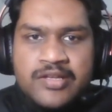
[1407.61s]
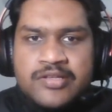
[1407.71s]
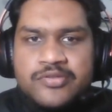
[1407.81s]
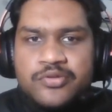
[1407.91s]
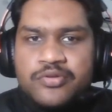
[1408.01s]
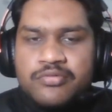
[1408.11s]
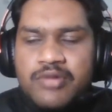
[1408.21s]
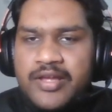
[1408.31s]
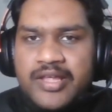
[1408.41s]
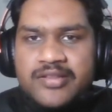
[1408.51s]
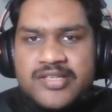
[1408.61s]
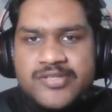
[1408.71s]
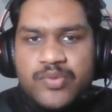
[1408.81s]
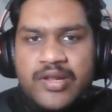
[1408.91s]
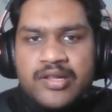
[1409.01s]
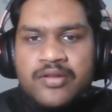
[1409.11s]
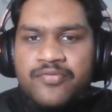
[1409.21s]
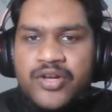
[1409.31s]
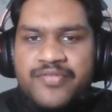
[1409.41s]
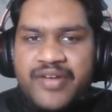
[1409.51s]
So again this will
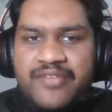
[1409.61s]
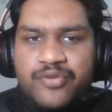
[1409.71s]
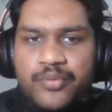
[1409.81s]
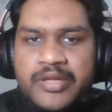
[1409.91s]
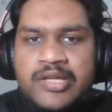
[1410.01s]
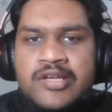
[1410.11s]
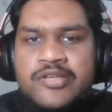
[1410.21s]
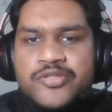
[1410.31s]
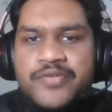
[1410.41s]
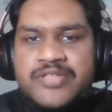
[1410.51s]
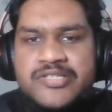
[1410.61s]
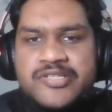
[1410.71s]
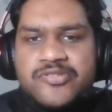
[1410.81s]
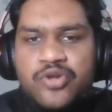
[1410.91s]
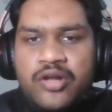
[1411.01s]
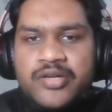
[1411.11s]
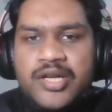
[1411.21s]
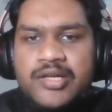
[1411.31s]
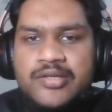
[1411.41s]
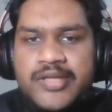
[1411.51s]
work fine for me. So if this is
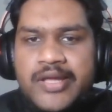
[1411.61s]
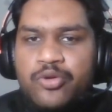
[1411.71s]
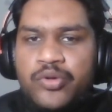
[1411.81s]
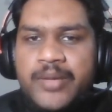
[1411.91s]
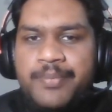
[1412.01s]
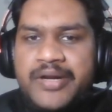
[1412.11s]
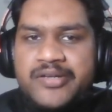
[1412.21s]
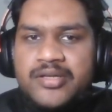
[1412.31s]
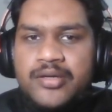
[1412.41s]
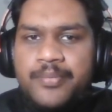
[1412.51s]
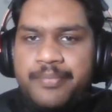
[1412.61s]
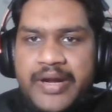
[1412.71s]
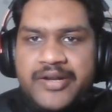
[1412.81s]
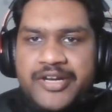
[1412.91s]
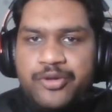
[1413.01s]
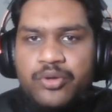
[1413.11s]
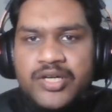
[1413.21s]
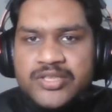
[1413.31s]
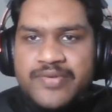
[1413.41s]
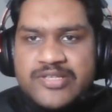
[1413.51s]
non-null, then only print the pet DTO,
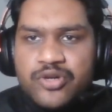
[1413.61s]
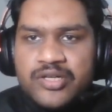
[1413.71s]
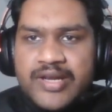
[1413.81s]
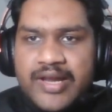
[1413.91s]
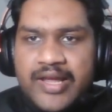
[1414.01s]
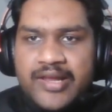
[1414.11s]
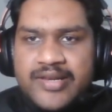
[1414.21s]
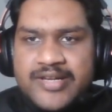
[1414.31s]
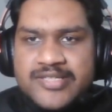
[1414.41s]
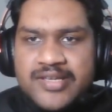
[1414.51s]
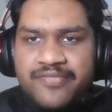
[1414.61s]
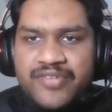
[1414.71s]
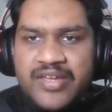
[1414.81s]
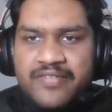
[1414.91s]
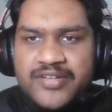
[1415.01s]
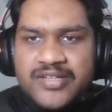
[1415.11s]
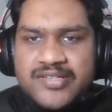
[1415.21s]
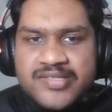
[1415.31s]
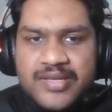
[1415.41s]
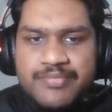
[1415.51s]
otherwise not. And let's see if we have done a
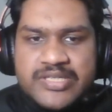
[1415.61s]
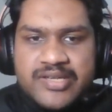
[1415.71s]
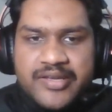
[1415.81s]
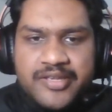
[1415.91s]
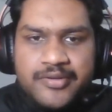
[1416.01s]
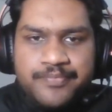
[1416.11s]
same mistake here.